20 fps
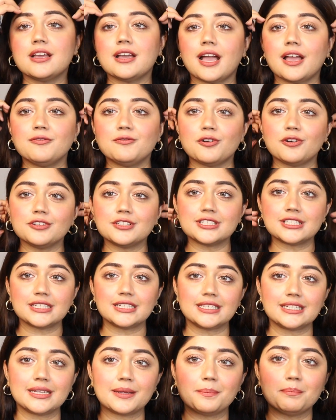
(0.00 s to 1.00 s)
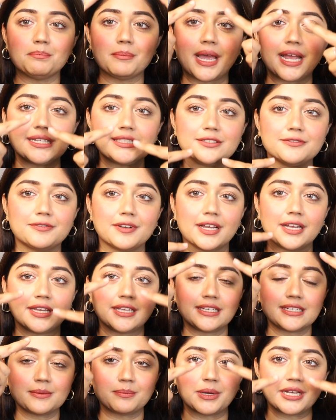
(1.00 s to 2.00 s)
I've already
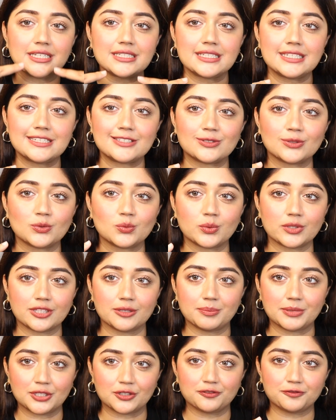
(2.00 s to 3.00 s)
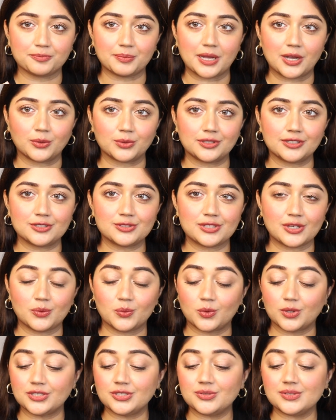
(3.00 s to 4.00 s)
mattified my T-zone with a bit of powder, so I
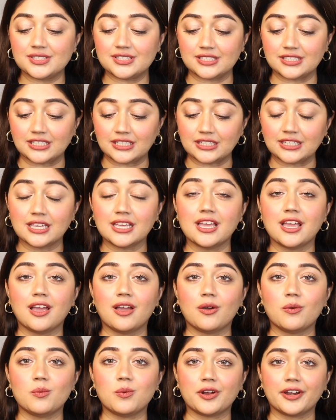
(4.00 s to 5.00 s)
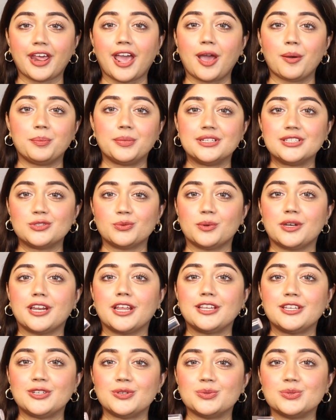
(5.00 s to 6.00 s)
want to see what happens when
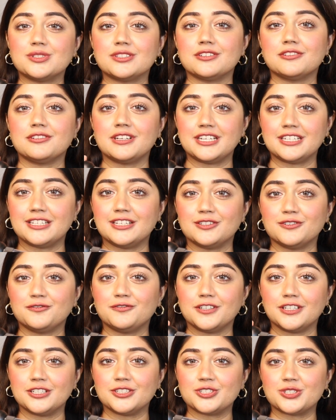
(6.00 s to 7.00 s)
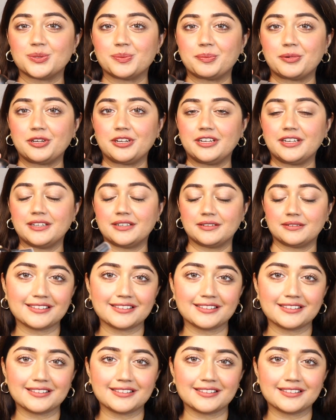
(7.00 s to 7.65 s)
I use the radiant finish spray.